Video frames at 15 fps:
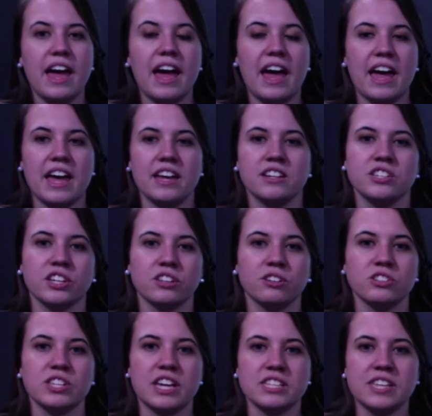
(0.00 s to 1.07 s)
and
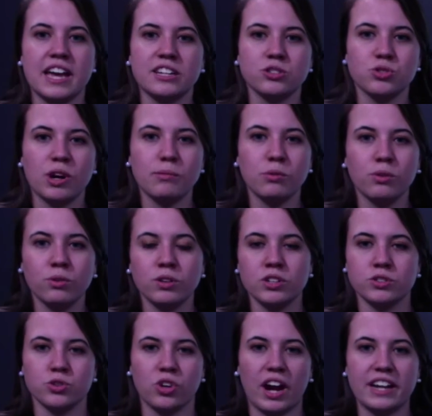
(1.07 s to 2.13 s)
Dillard's has had trouble
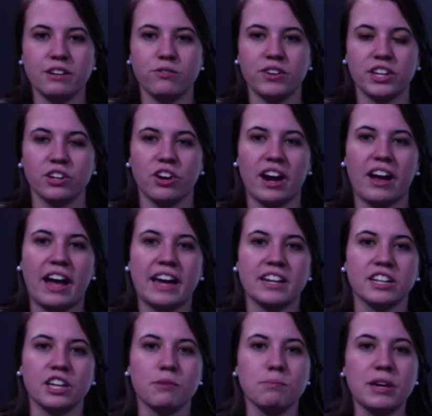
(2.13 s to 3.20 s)
trying to figure out how
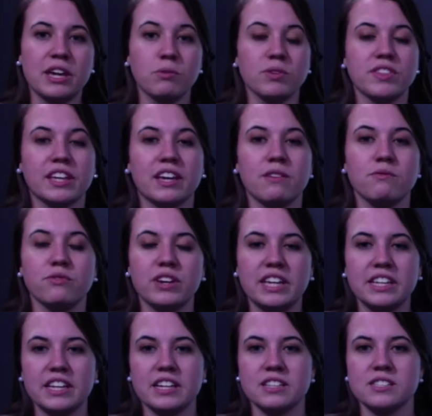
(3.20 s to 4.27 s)
to compete with the
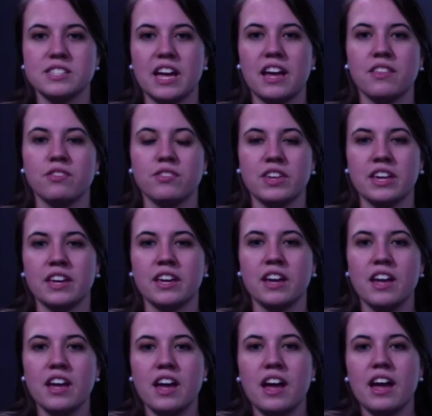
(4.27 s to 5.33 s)
convenience and the
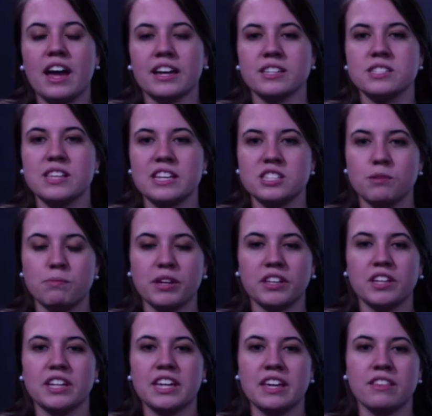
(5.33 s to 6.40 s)

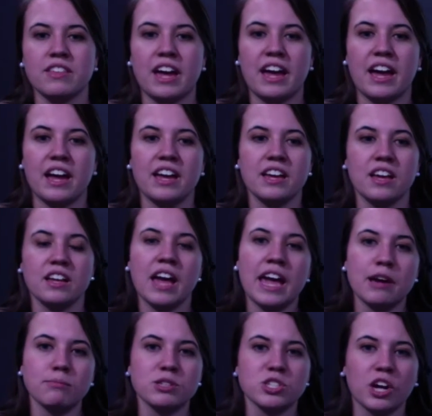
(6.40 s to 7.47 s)
accessibility that
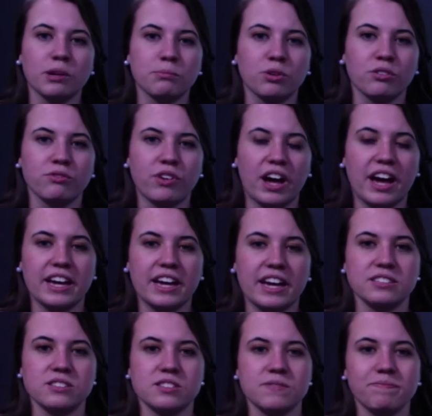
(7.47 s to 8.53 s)
Amazon
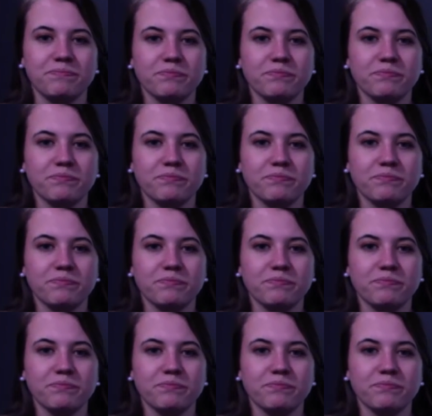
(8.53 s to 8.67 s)
provides.